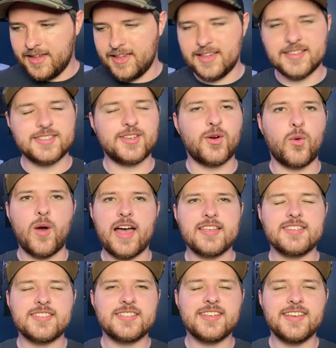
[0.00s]
his
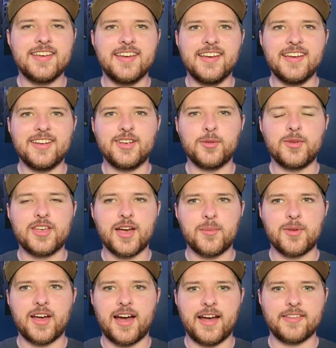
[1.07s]
quest to
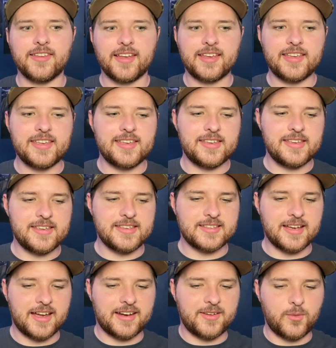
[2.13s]
become God. Like he, he's
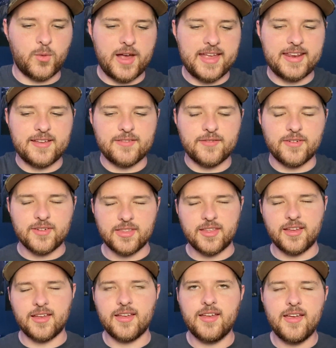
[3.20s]
kind of waiting for
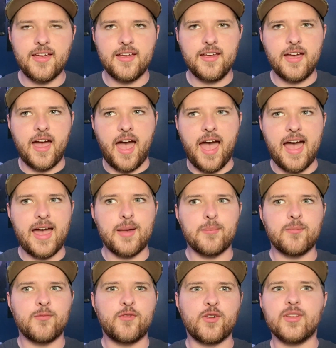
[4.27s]
the
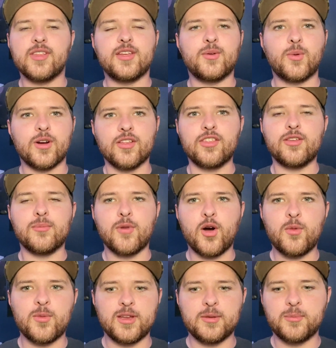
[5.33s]
I'm fully worthy
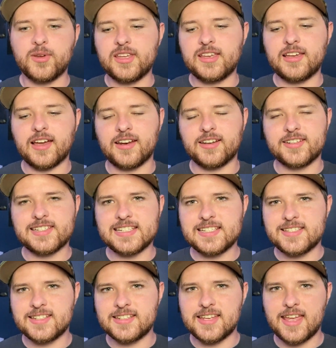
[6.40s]
moment, but he kind of just
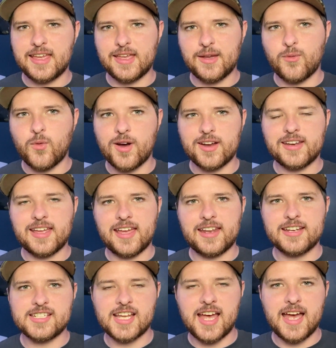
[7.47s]
needs to take it one day at
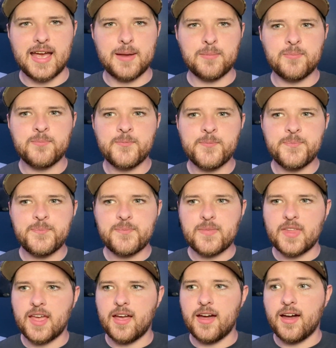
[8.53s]
a time,
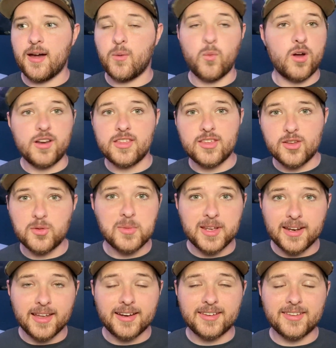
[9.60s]
uh, one
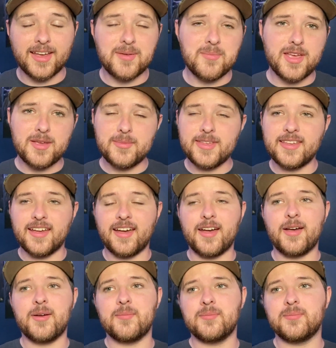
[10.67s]
human at a time, maybe.
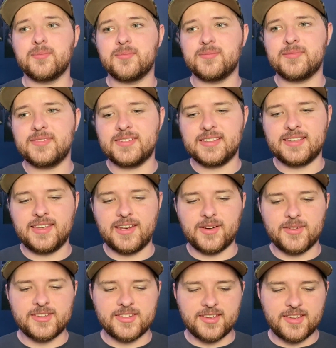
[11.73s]
Um, You know,
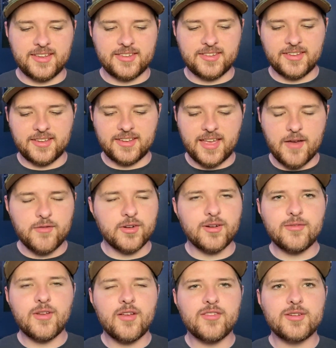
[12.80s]
it's a it's a ever
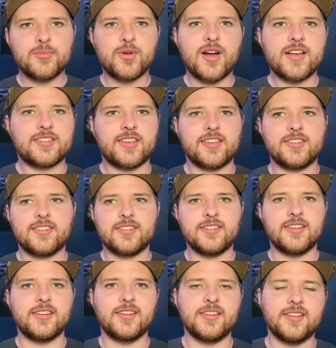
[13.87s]
evolving process
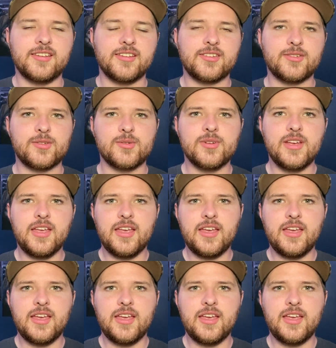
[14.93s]
into